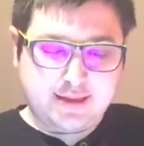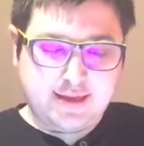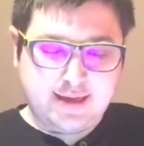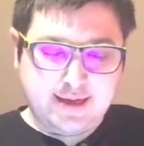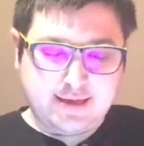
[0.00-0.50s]

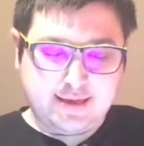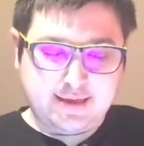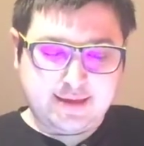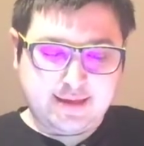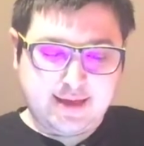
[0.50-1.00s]

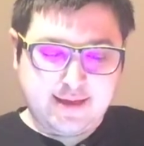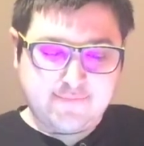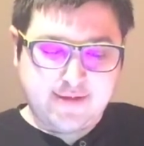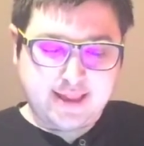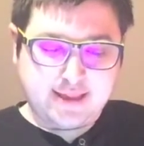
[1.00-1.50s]
CDC
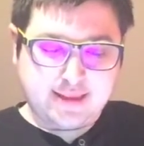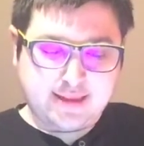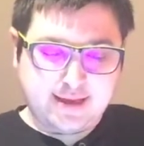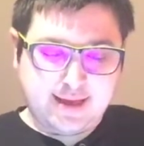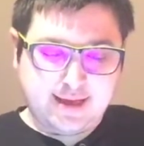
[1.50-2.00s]

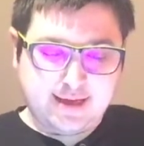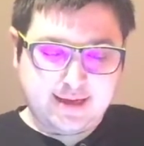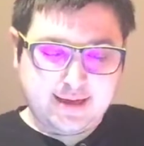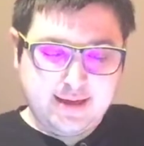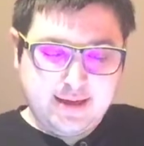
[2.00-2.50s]
investigated